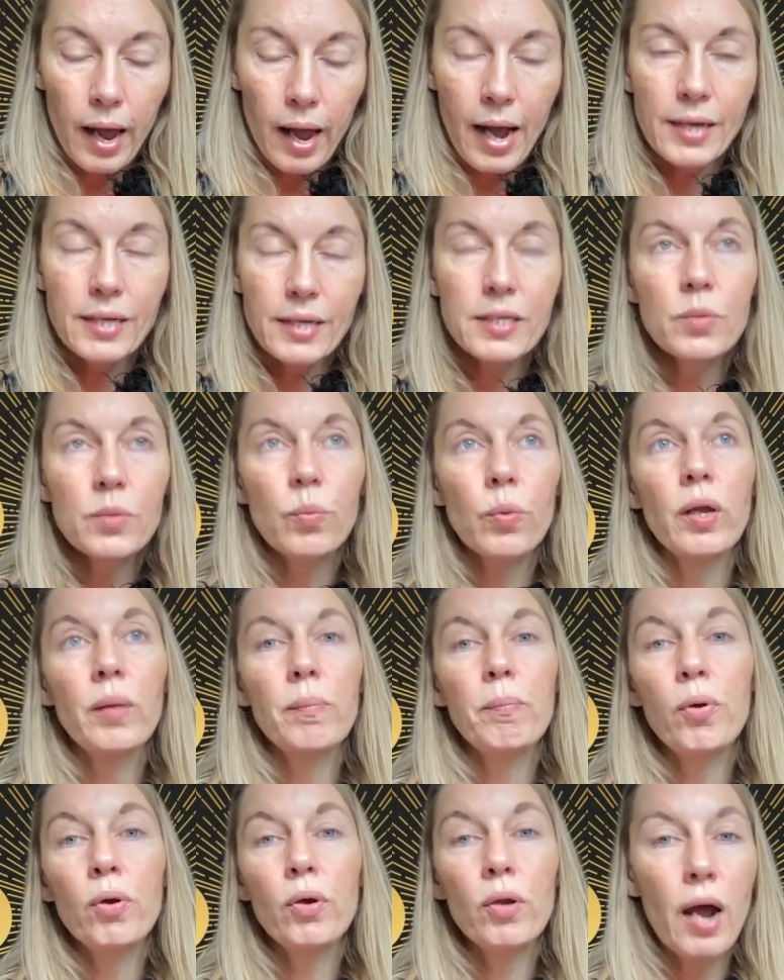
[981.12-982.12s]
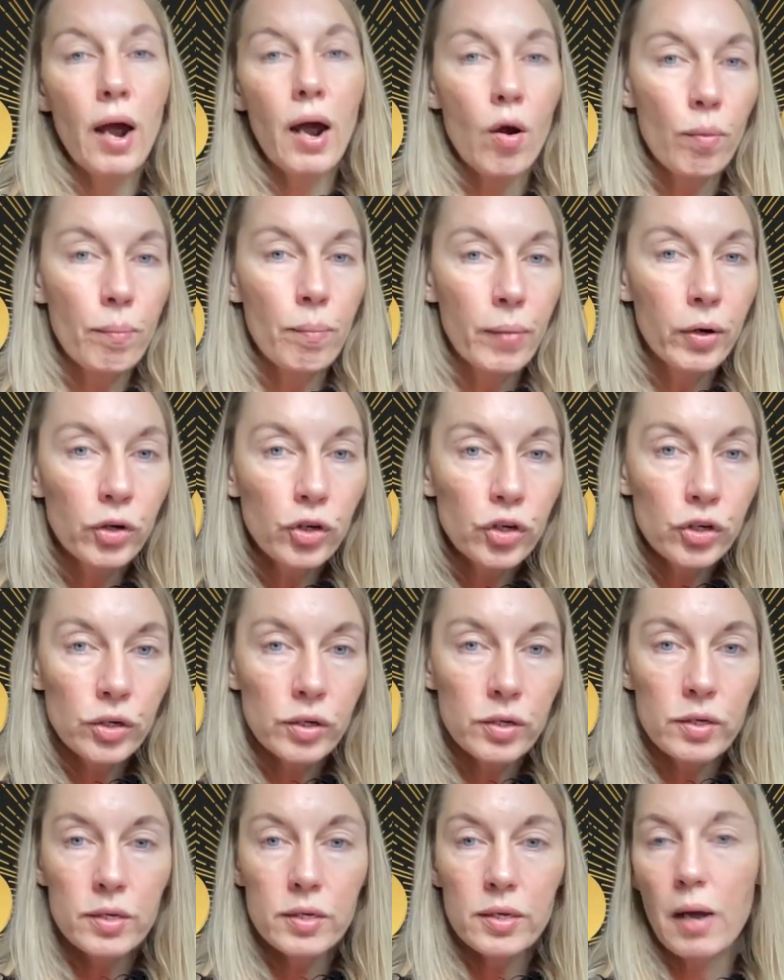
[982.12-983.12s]
as we put our
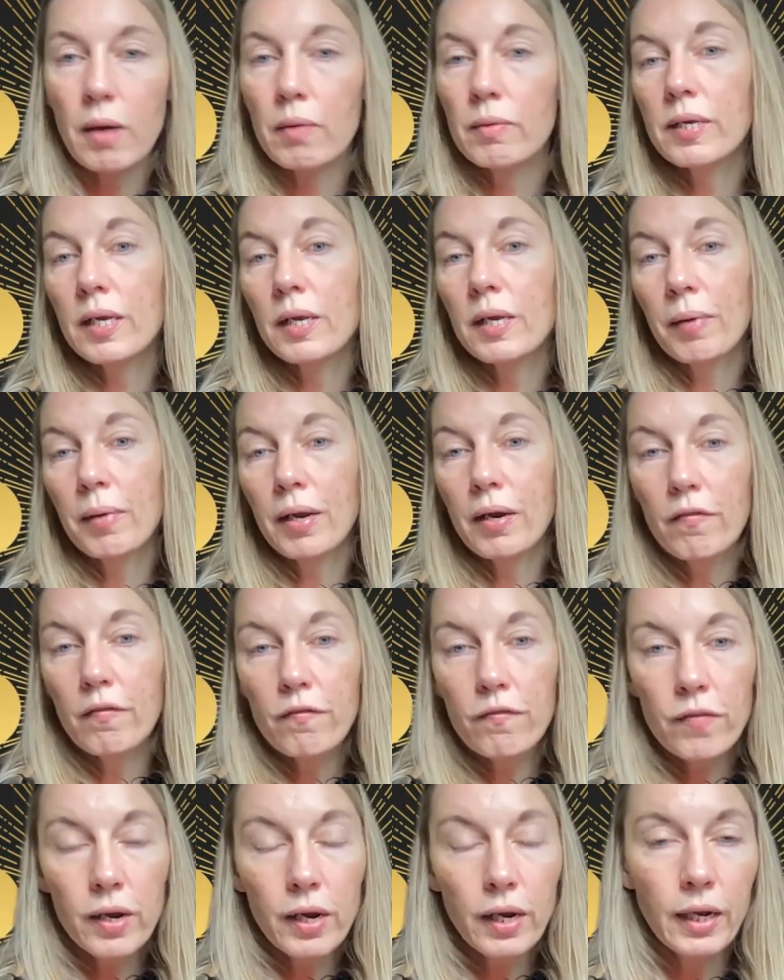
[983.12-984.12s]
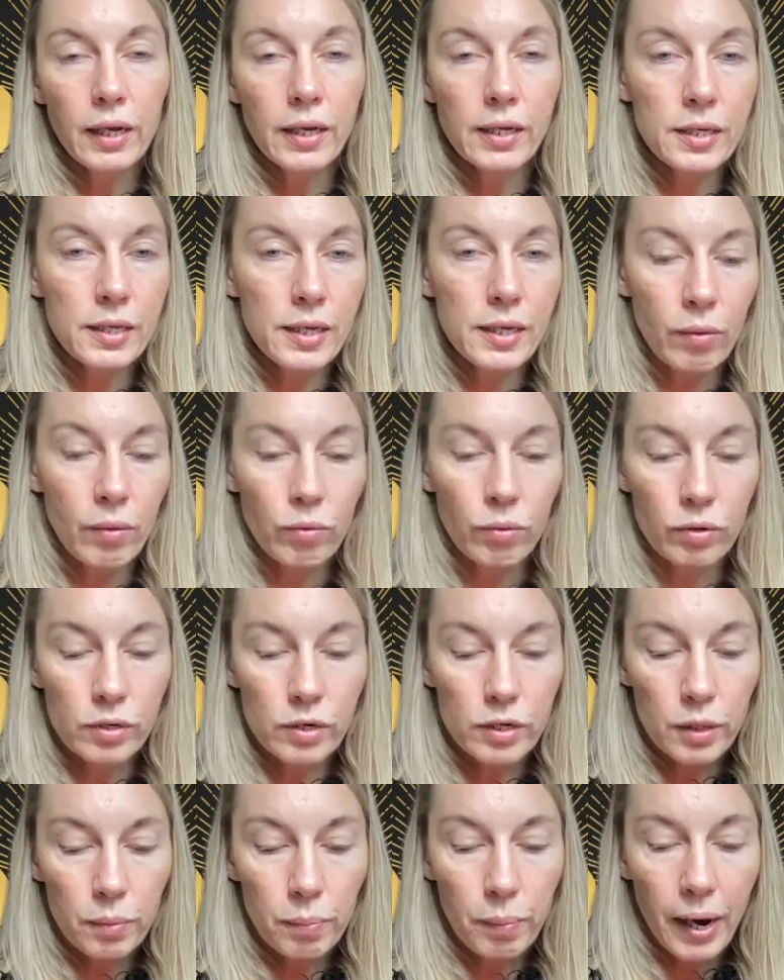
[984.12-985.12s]
emotions, our deep inner feelings down
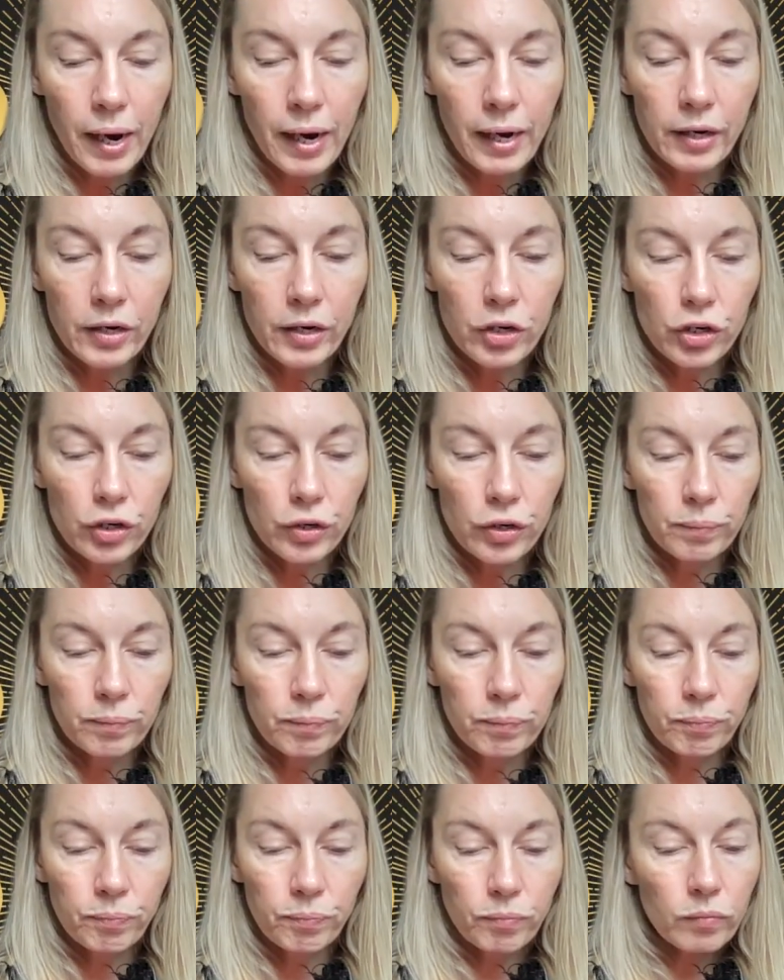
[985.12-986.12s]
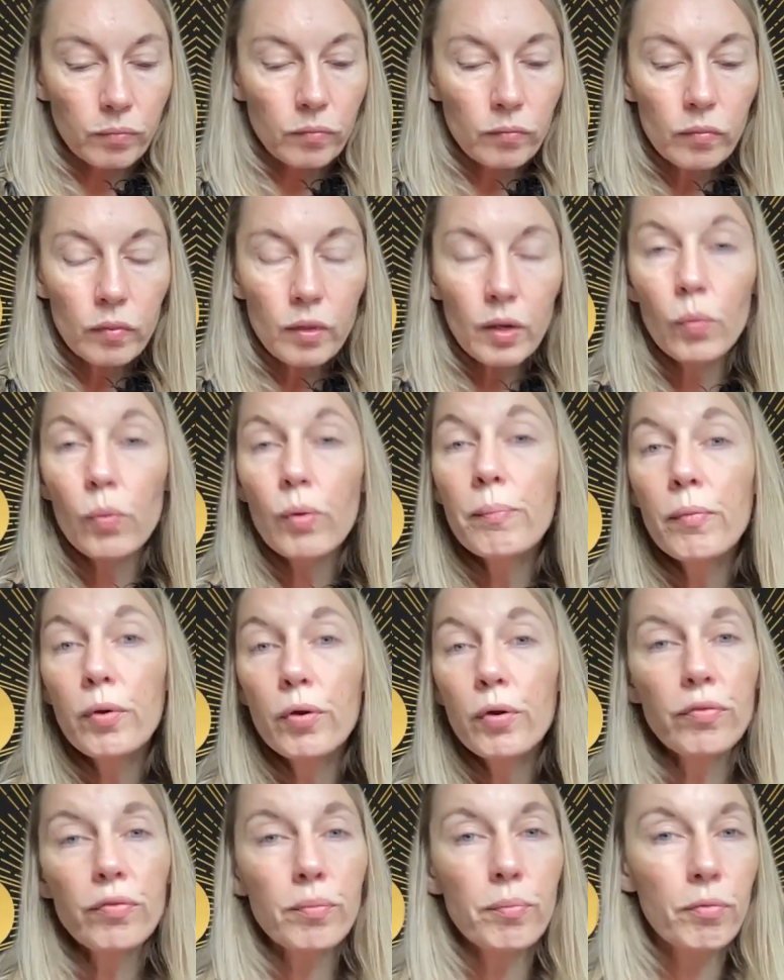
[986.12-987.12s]
onto the page, we
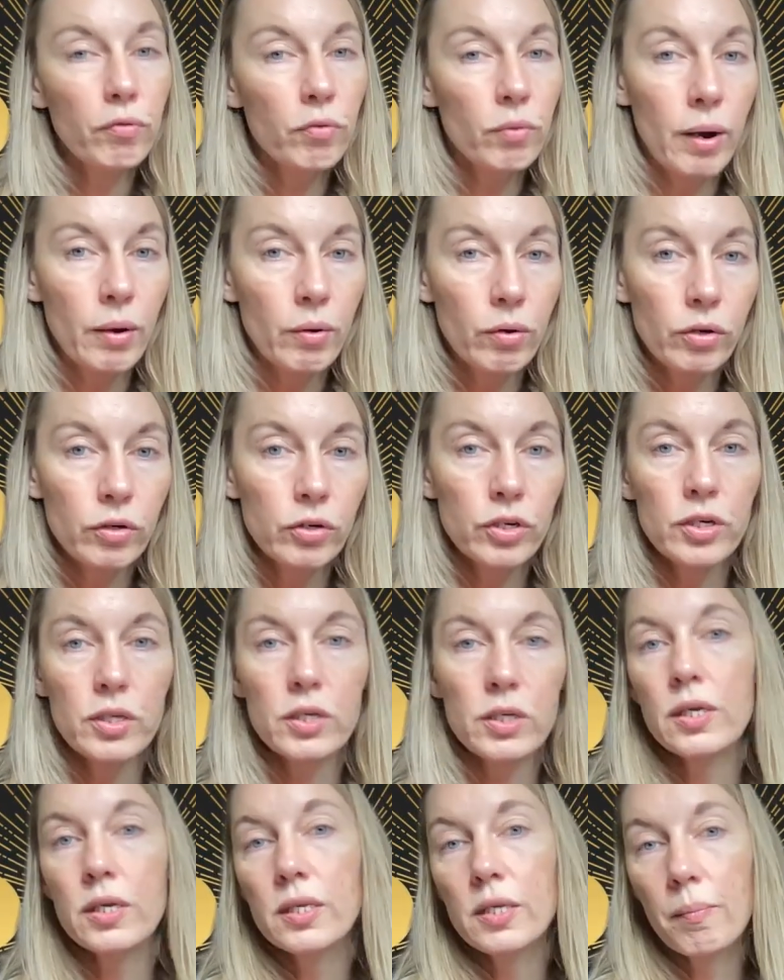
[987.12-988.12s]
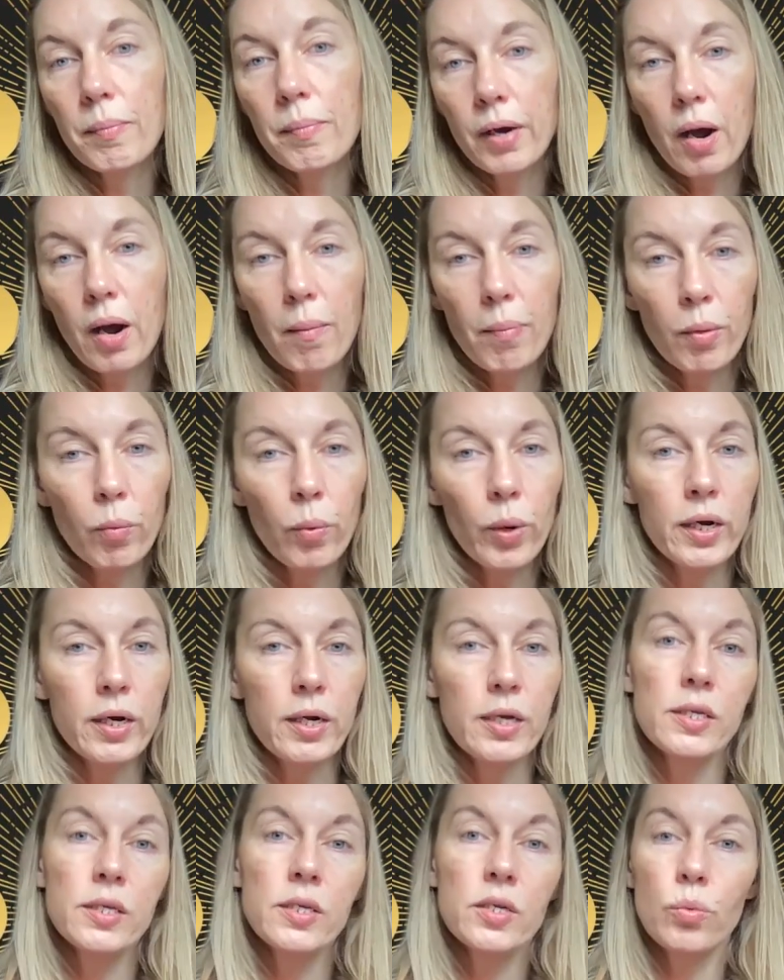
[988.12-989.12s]
move them through our consciousness and become the
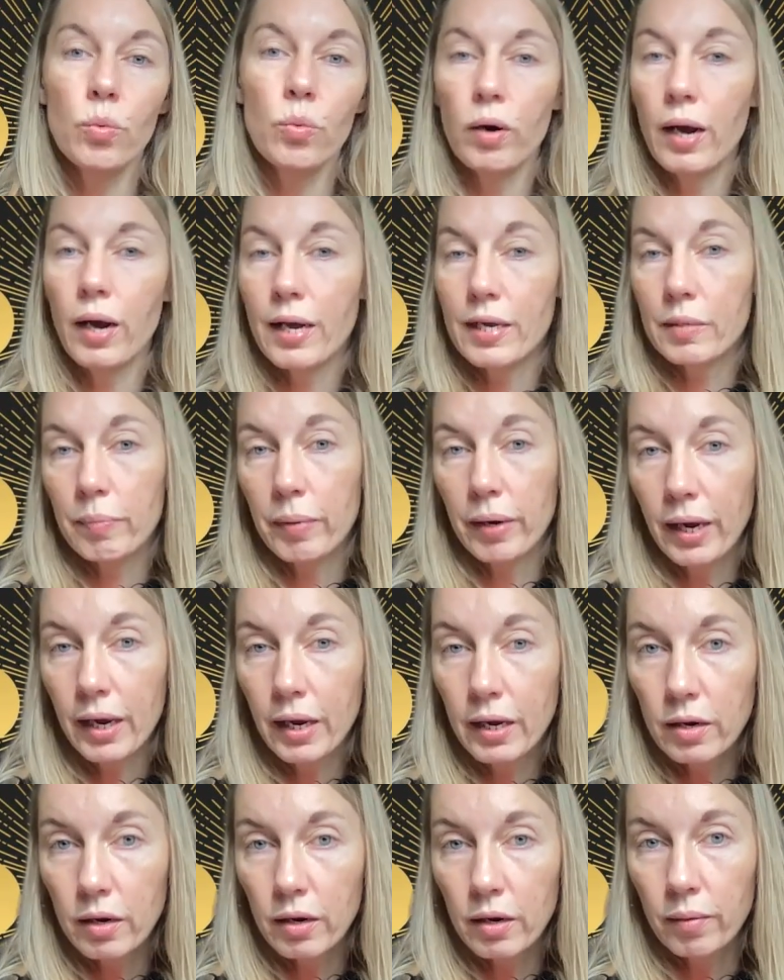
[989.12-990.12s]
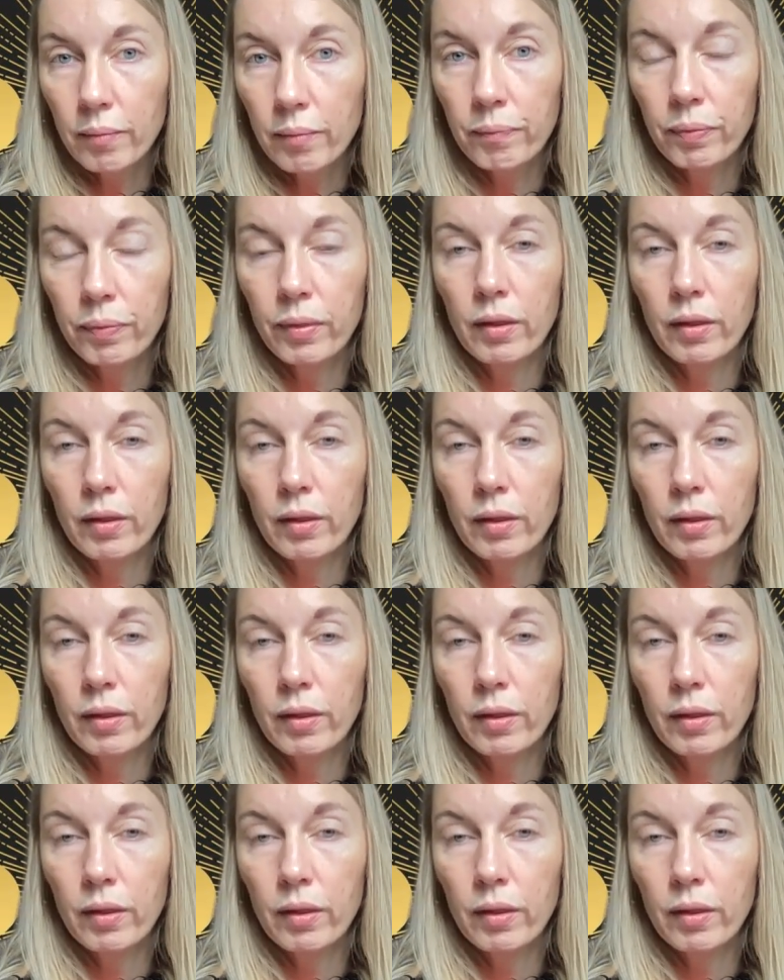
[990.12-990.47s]
witness to what has been hidden,